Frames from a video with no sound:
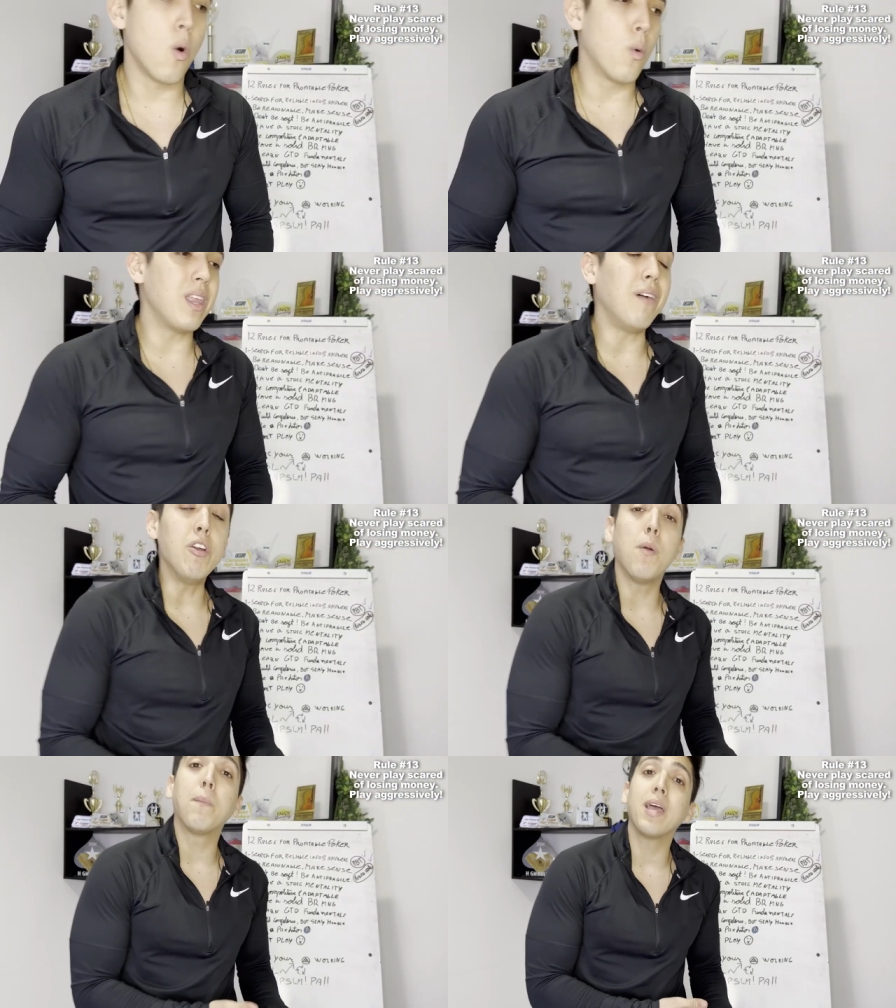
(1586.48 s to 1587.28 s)
Whenever
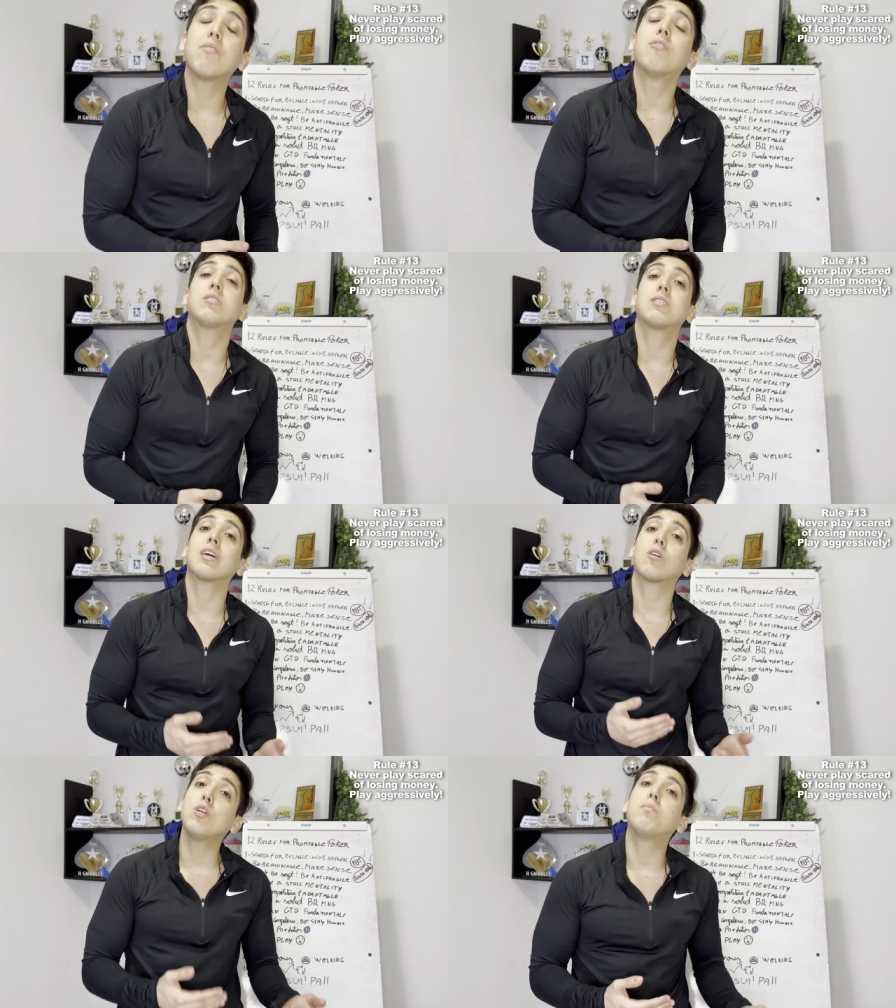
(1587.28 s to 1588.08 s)
you're playing versus
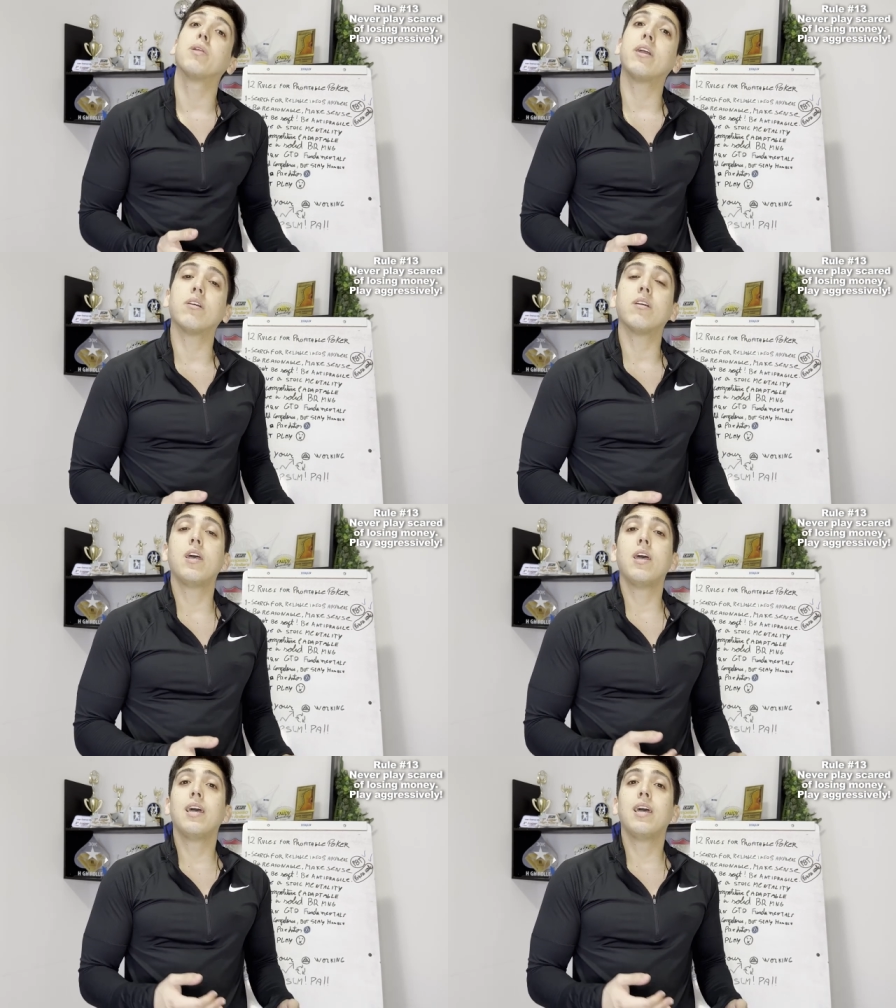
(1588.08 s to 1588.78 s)
a good player,